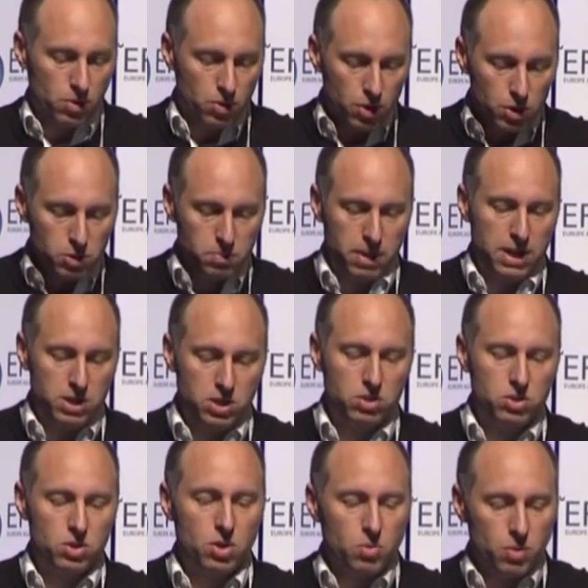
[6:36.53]
Those
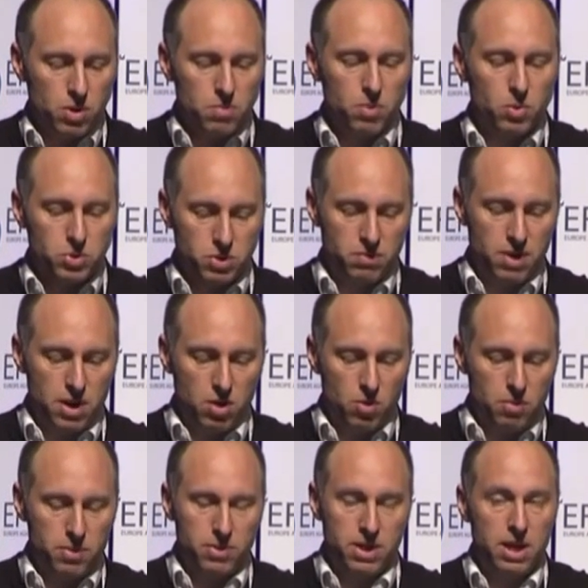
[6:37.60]
patients with a more severe
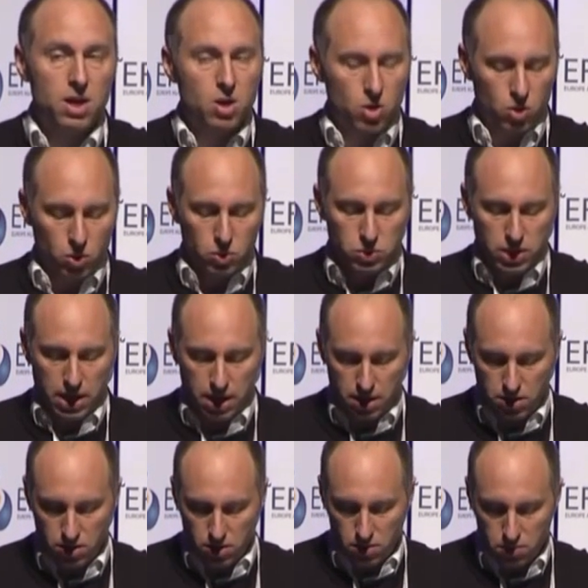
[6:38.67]
neuropathy also
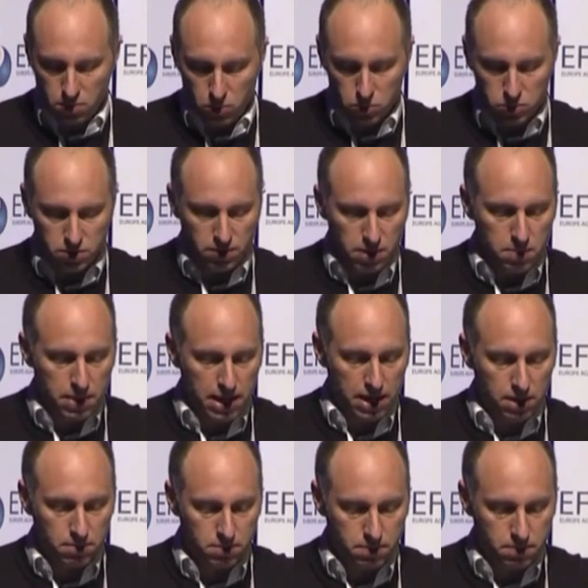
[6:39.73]
had more severe
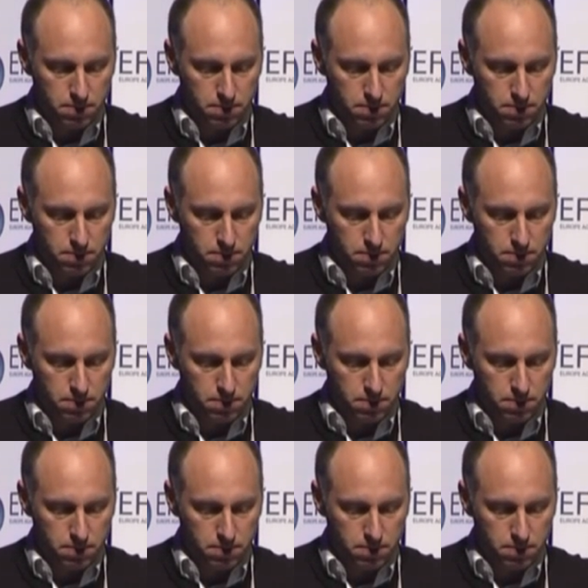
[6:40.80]
pain.